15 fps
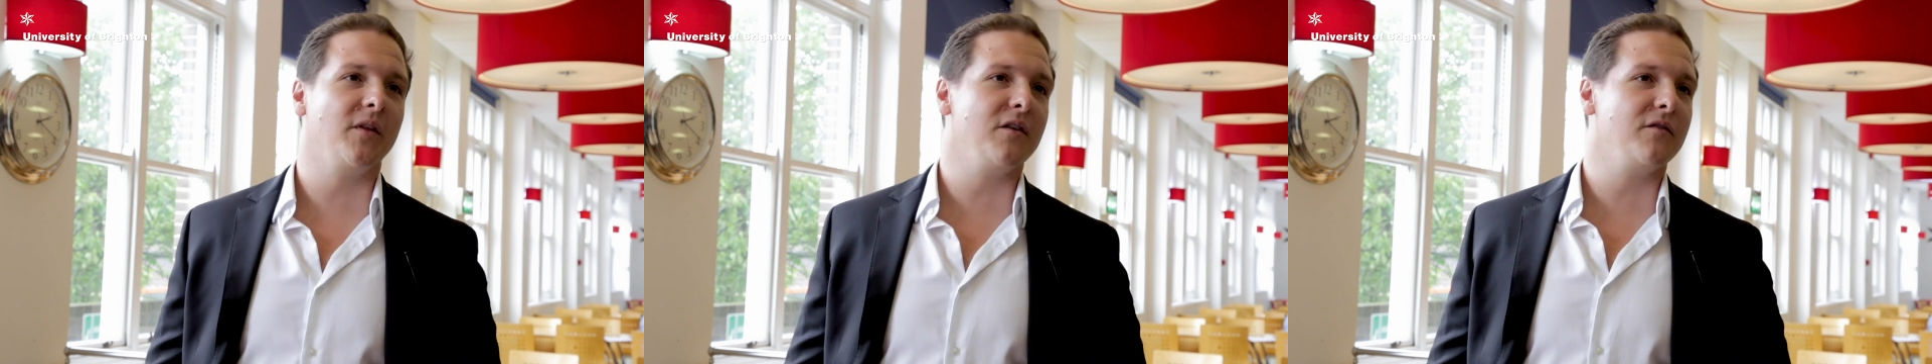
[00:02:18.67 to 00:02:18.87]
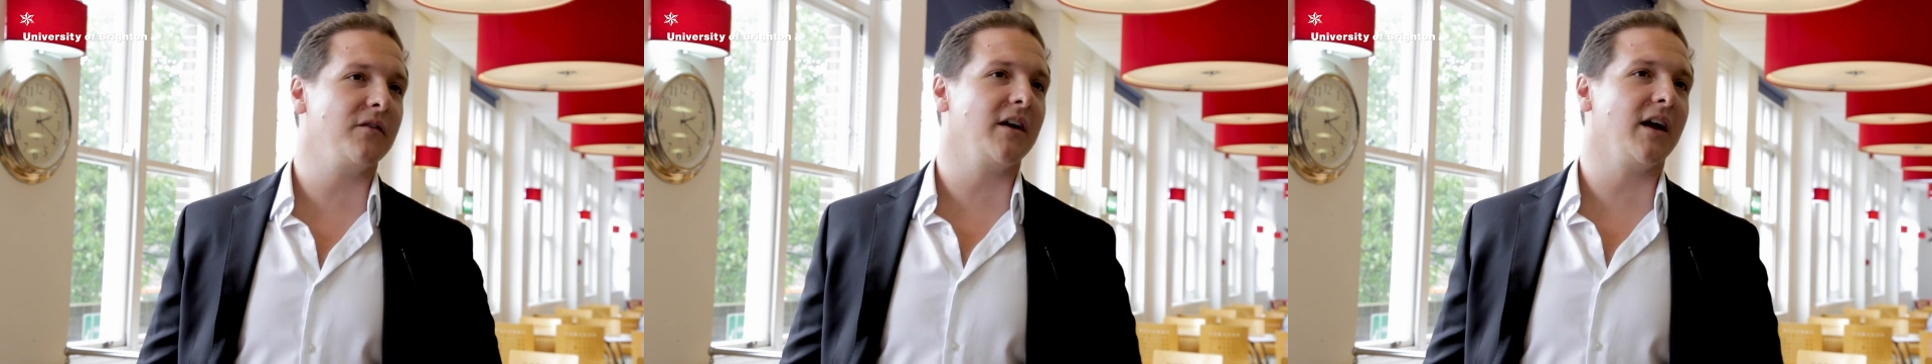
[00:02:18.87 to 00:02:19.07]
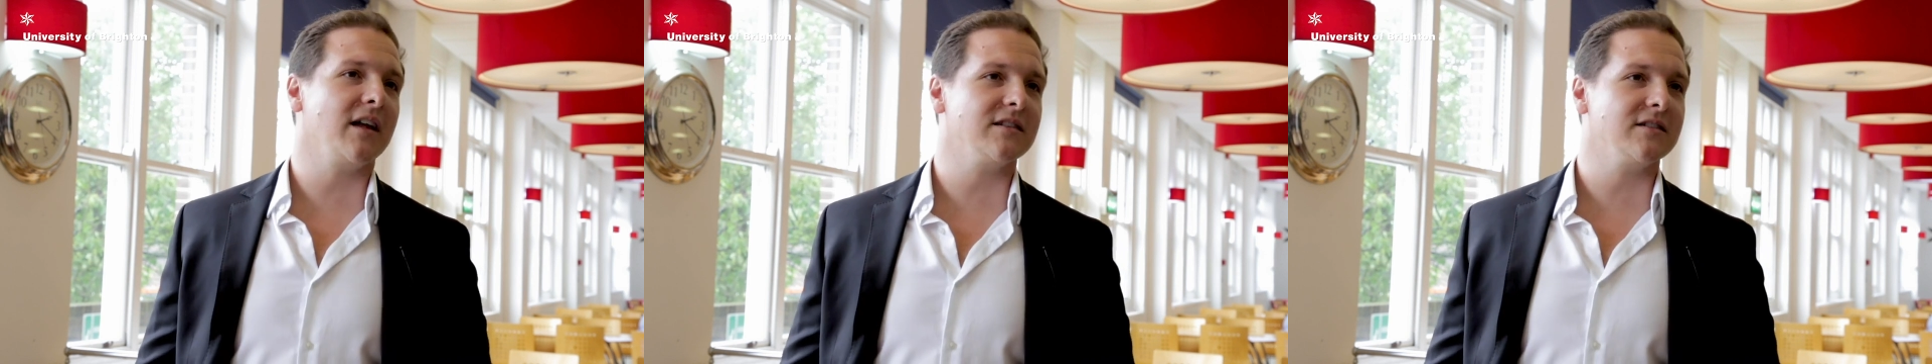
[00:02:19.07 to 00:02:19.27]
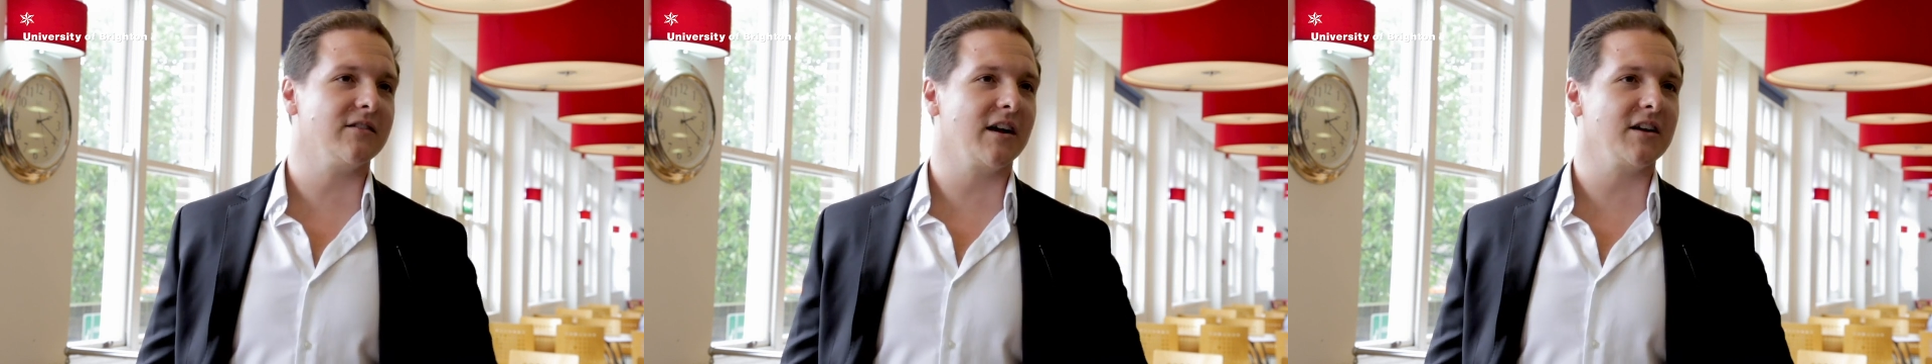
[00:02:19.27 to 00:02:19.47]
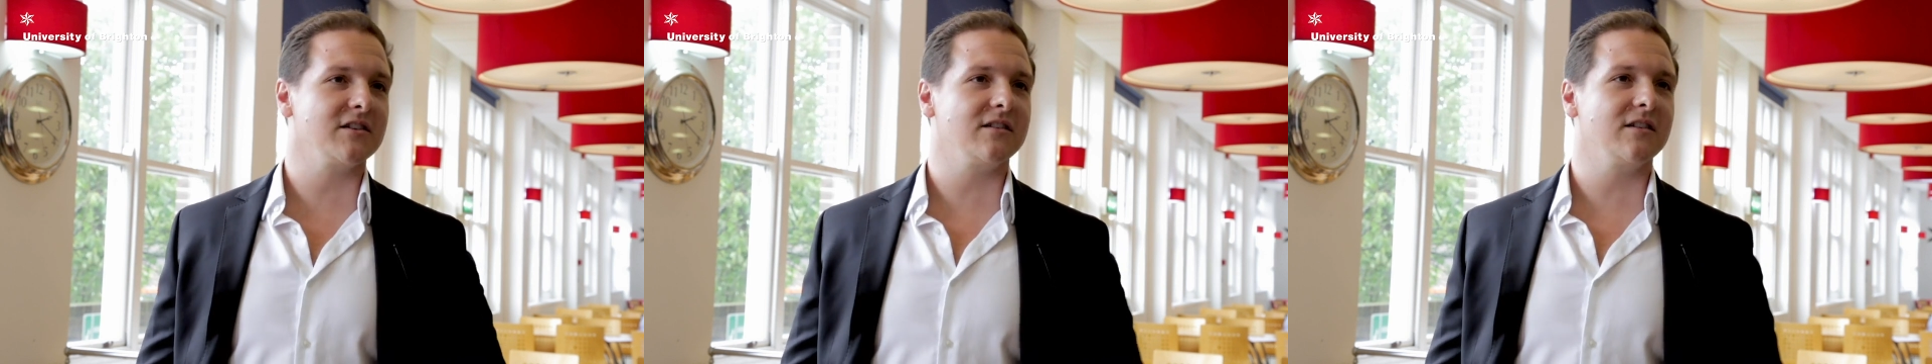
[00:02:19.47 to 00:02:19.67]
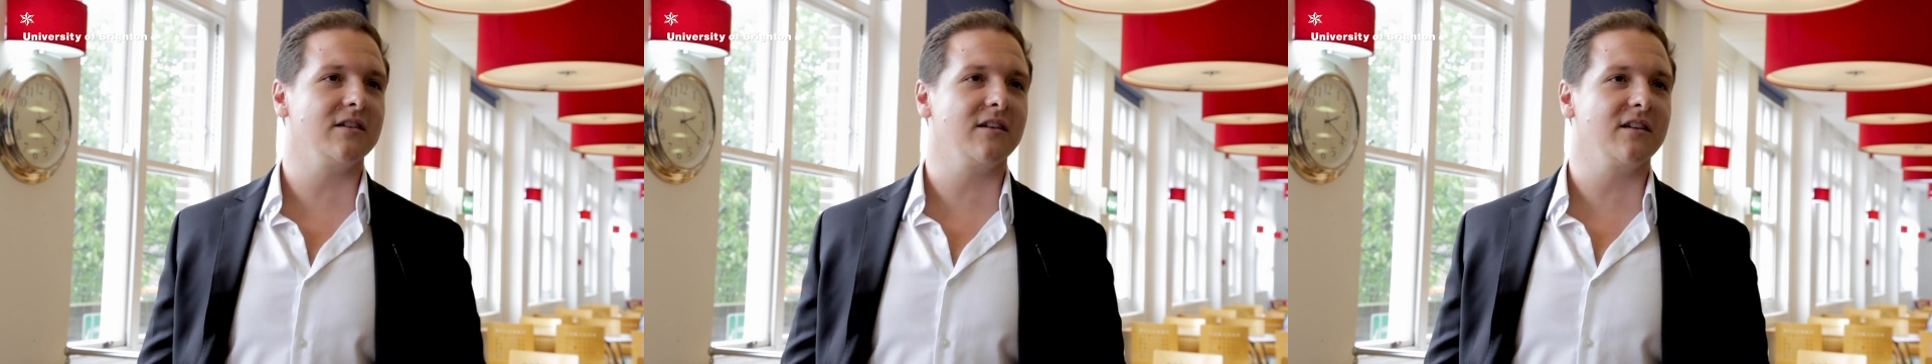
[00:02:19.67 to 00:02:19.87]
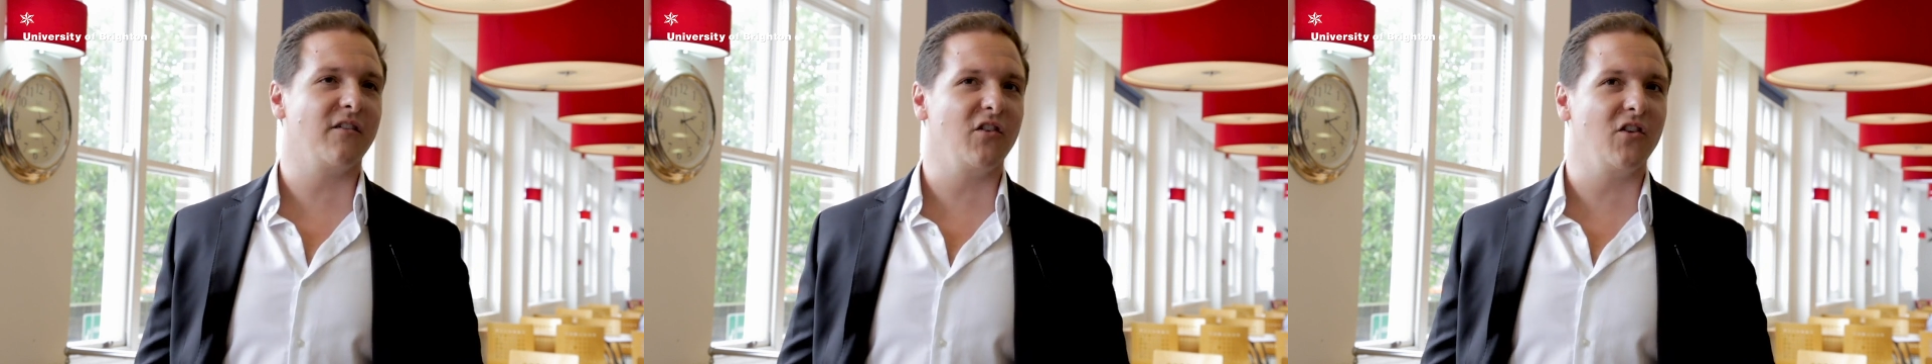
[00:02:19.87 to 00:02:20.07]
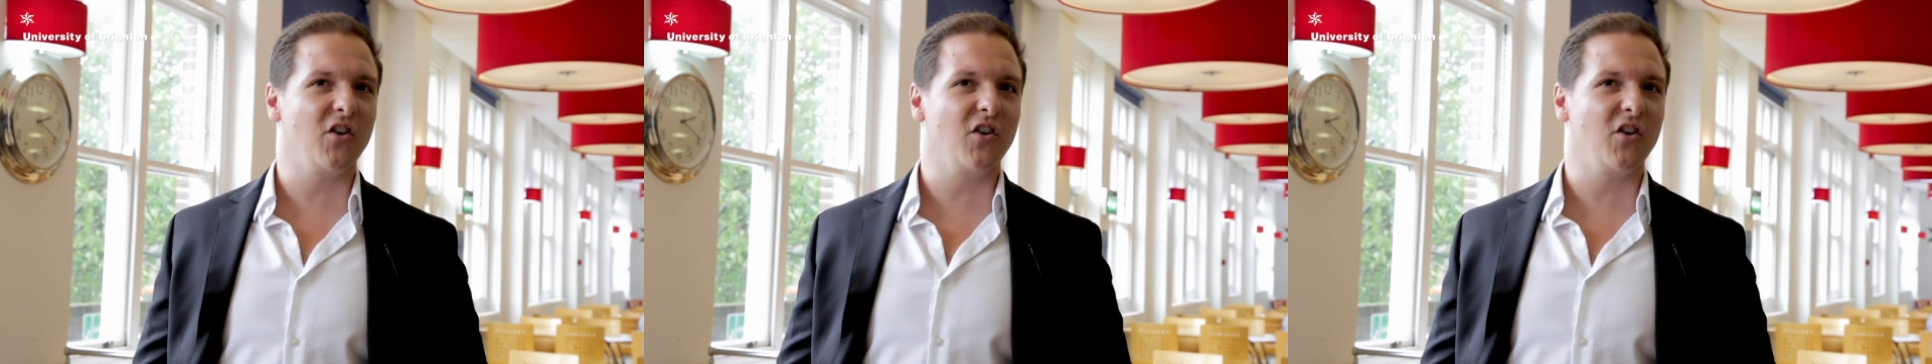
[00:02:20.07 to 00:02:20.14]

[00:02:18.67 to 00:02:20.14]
and they forget to actually have a